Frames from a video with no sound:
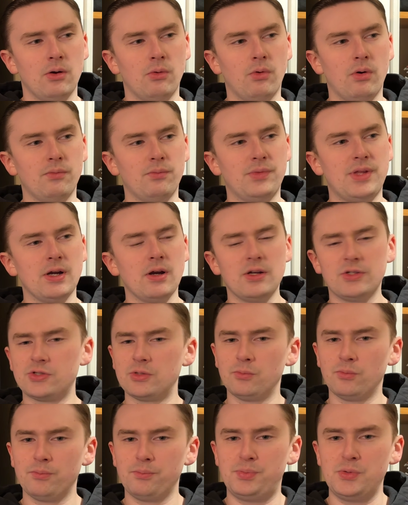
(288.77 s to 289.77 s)
there are
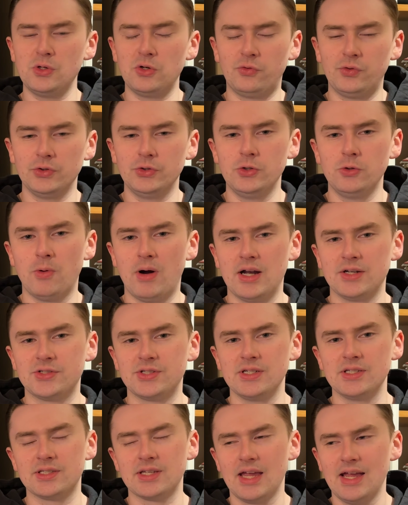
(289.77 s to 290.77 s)
some beautiful
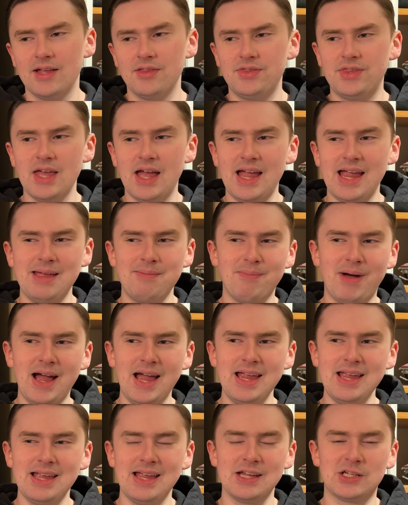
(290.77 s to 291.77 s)
nuances. In
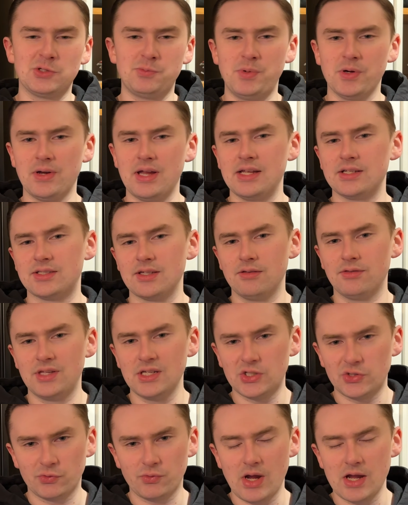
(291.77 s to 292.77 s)
my experience,
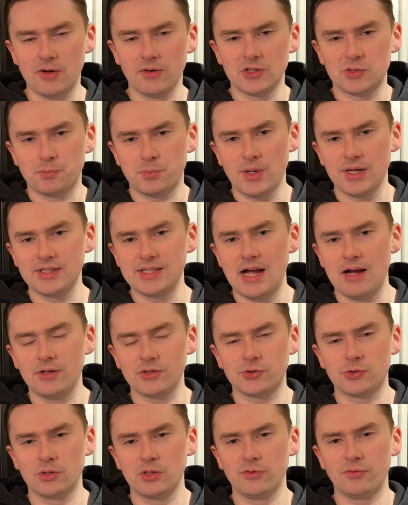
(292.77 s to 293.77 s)
this fragrance brings out
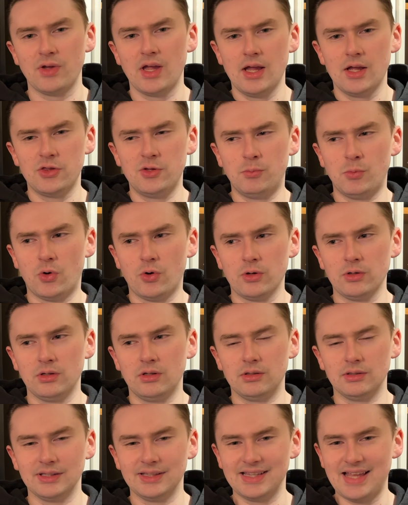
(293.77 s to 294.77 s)
sort of the more
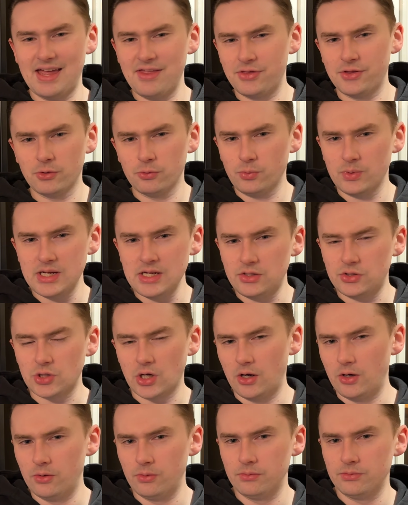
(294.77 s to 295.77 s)
leathery
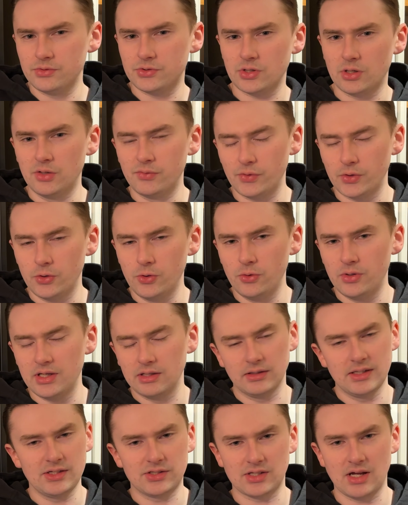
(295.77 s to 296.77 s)
tones of oud, at
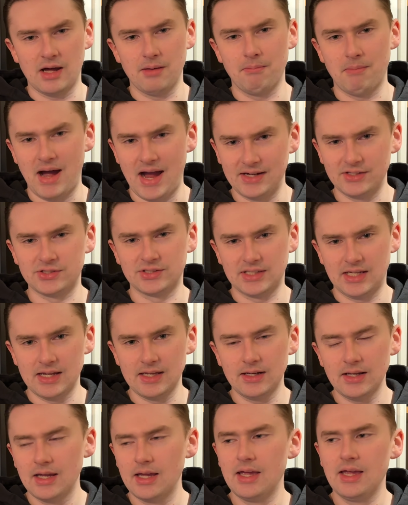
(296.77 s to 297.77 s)
least on my
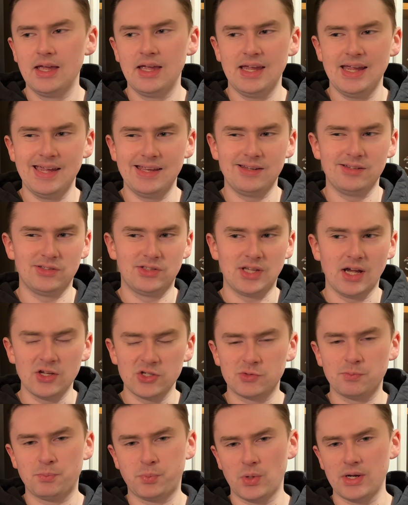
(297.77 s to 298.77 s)
skin. It
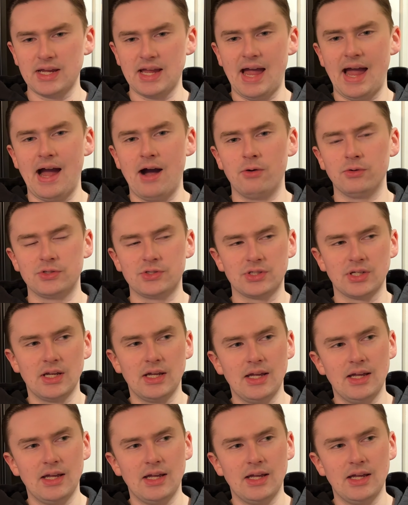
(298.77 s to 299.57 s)
does bring out